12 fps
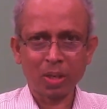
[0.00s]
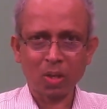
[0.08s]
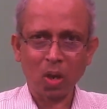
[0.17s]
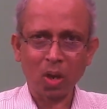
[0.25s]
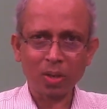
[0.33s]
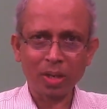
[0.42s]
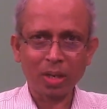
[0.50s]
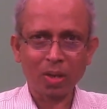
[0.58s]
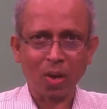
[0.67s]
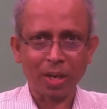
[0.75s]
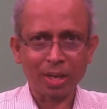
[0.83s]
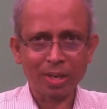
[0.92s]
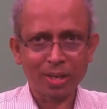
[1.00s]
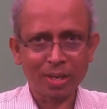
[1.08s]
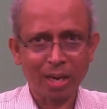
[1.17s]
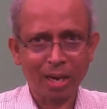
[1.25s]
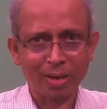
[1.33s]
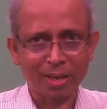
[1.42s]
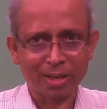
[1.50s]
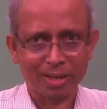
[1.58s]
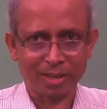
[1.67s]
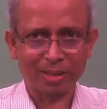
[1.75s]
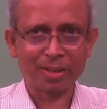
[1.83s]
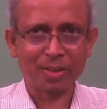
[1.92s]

torque and current are related,